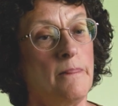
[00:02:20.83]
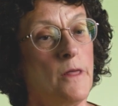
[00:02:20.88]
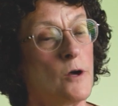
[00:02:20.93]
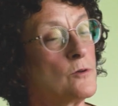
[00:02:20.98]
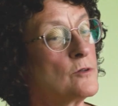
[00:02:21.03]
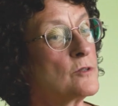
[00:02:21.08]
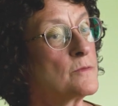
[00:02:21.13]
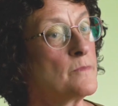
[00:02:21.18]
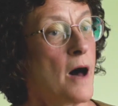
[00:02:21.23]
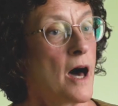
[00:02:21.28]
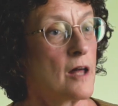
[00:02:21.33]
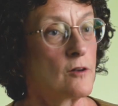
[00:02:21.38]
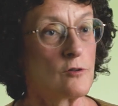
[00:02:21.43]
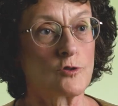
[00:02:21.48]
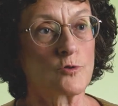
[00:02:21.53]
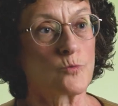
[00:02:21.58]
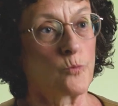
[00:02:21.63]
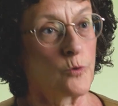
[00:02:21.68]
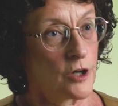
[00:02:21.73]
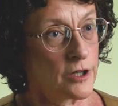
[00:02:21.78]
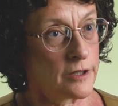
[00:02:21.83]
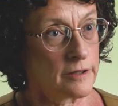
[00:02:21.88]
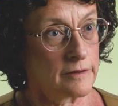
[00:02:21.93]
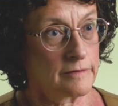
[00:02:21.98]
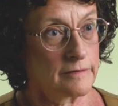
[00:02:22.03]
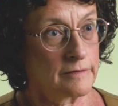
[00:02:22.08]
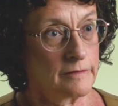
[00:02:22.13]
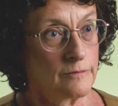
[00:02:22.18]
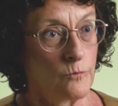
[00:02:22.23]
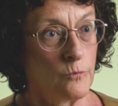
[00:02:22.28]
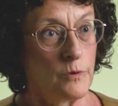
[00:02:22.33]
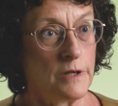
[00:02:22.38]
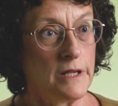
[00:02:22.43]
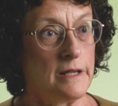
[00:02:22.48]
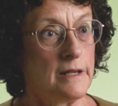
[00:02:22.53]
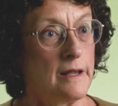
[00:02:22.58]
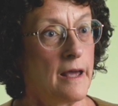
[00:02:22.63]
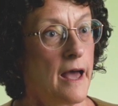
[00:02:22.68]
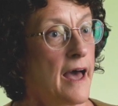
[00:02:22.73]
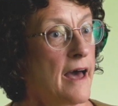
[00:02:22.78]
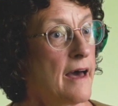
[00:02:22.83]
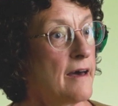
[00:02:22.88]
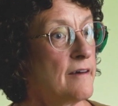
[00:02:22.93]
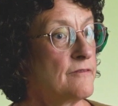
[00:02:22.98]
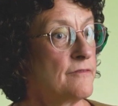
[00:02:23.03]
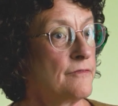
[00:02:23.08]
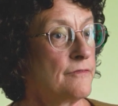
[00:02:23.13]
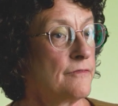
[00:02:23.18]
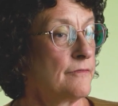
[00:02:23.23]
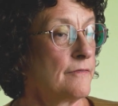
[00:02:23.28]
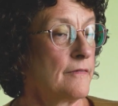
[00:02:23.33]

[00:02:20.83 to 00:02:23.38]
Those models work. We have